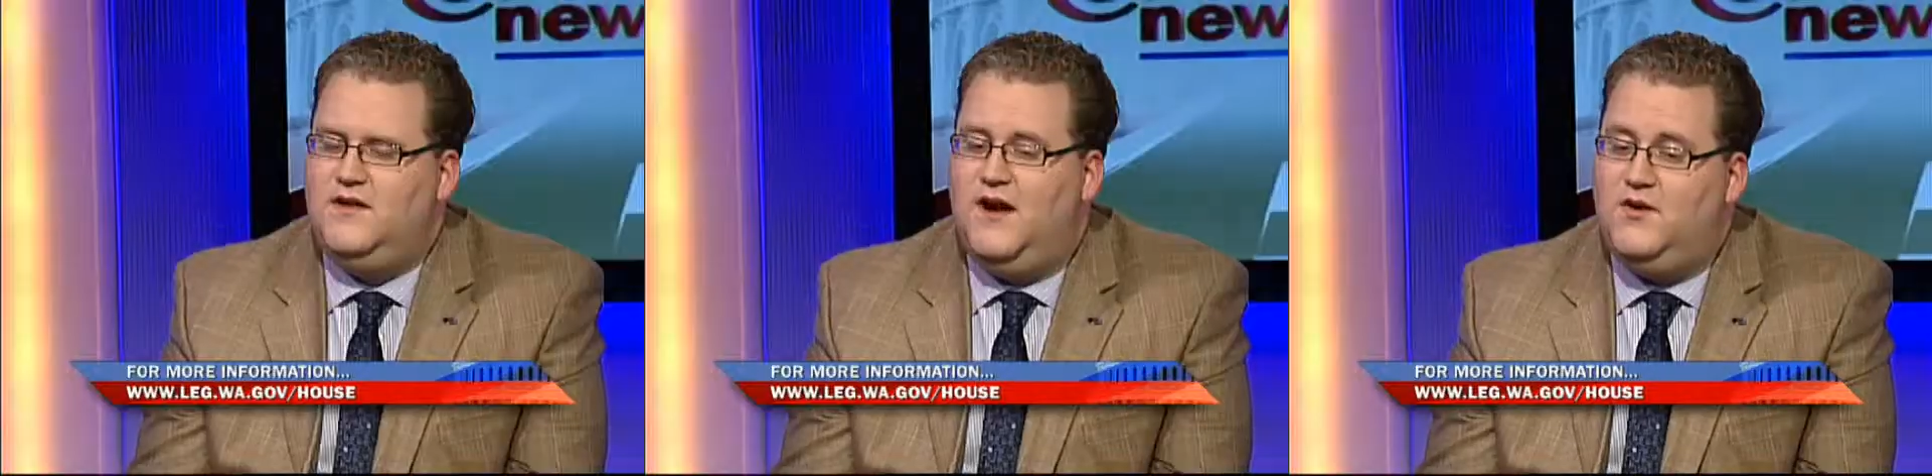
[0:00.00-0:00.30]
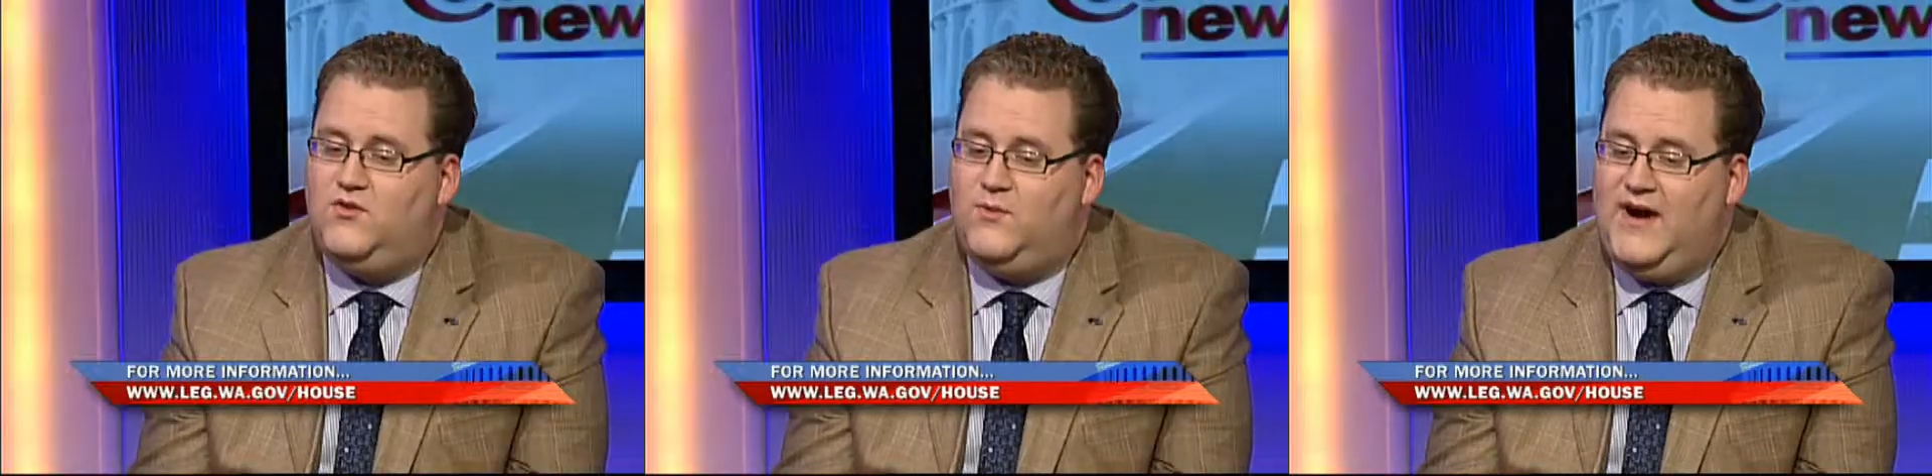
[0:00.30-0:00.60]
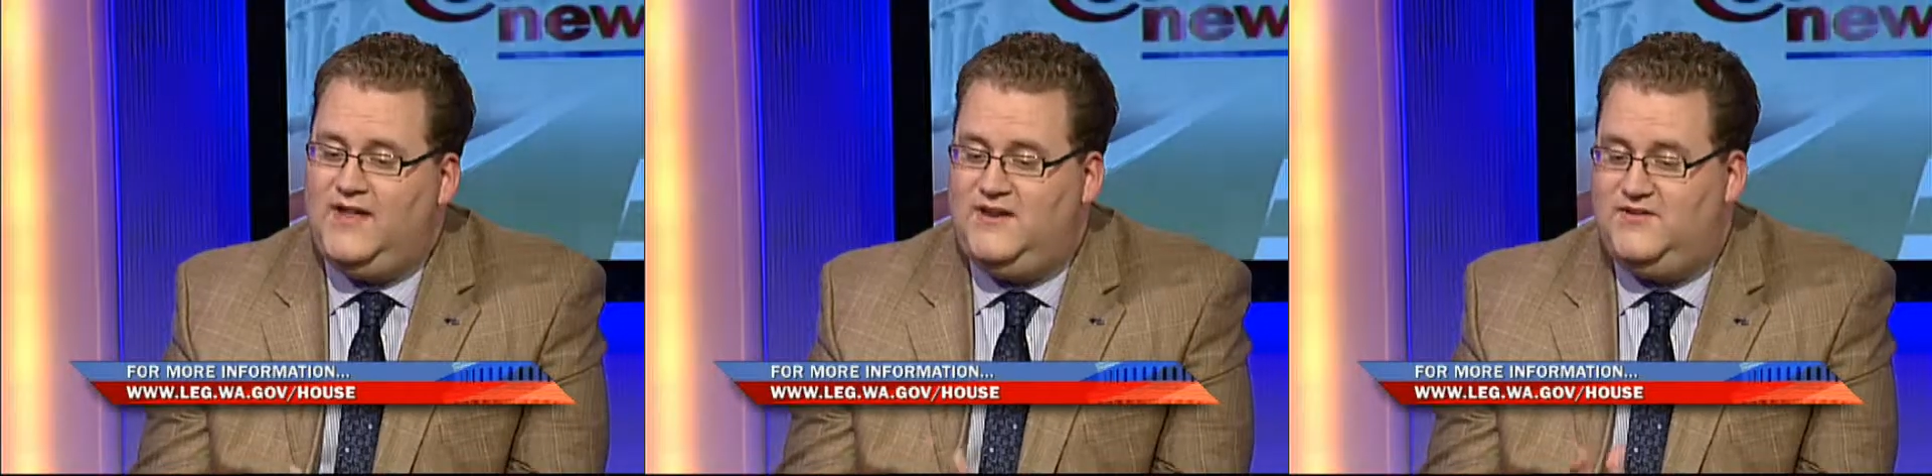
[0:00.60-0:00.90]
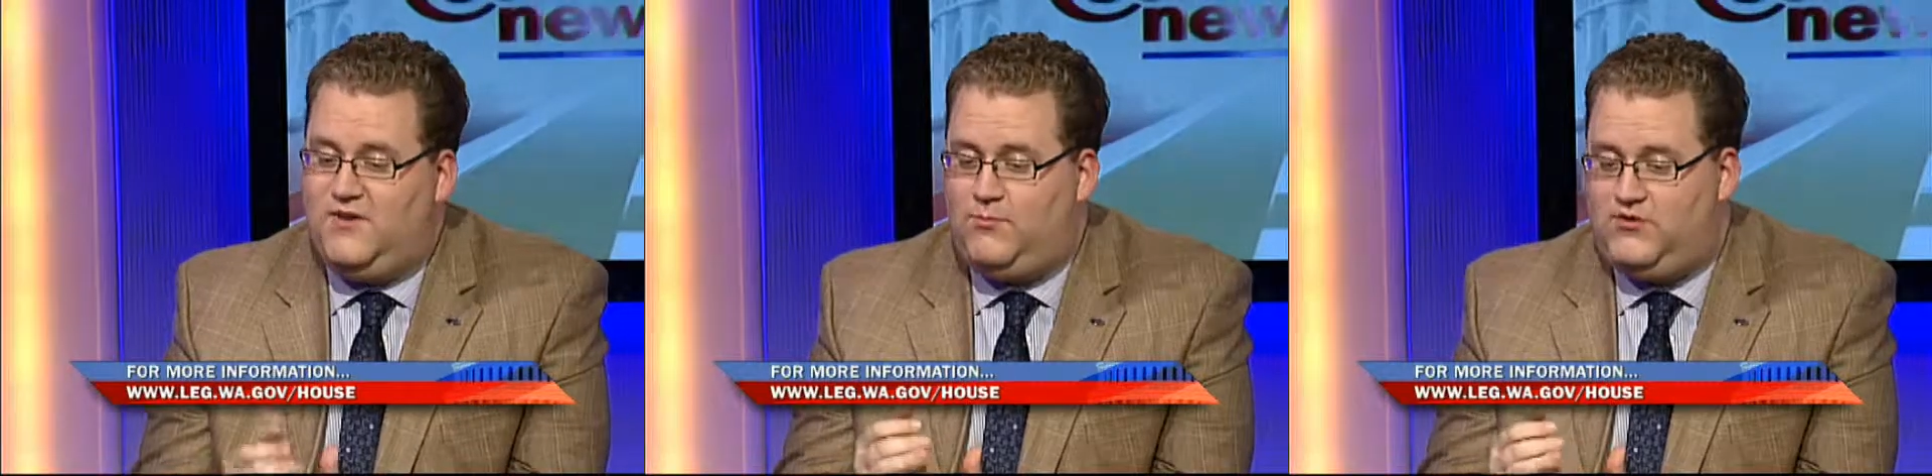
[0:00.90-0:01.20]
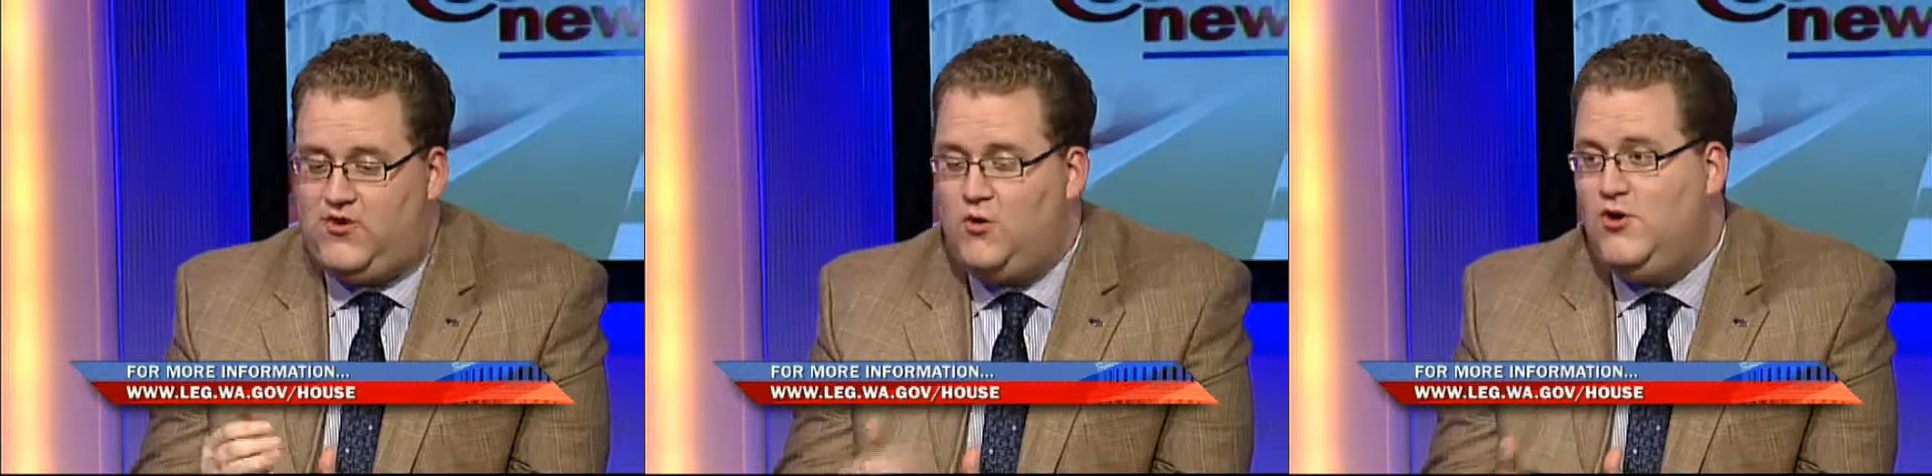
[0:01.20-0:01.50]
The reality is they're
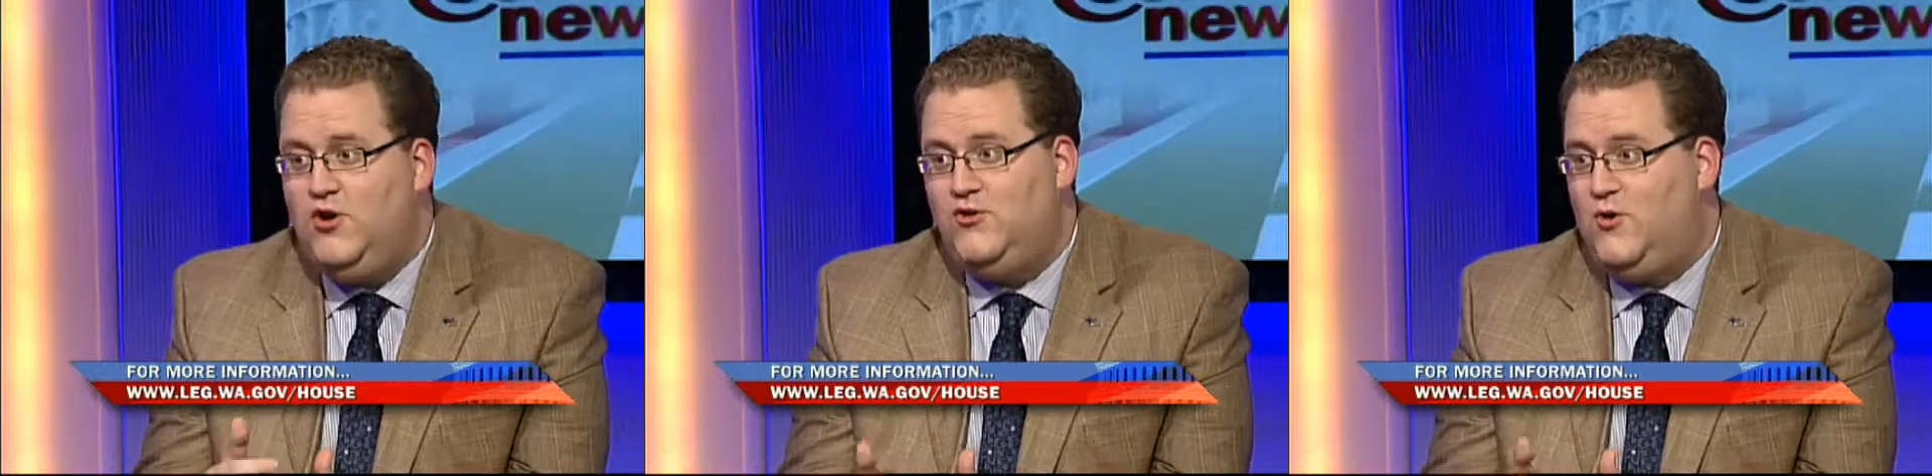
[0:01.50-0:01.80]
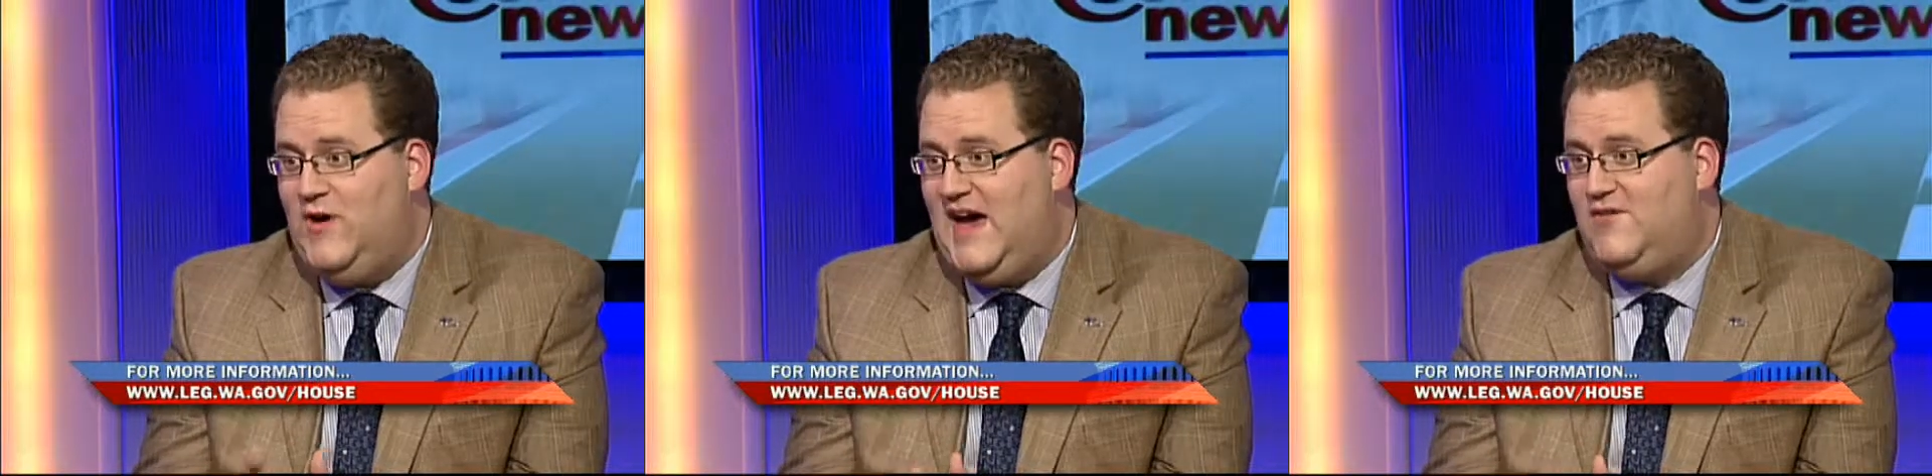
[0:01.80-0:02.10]
so new that we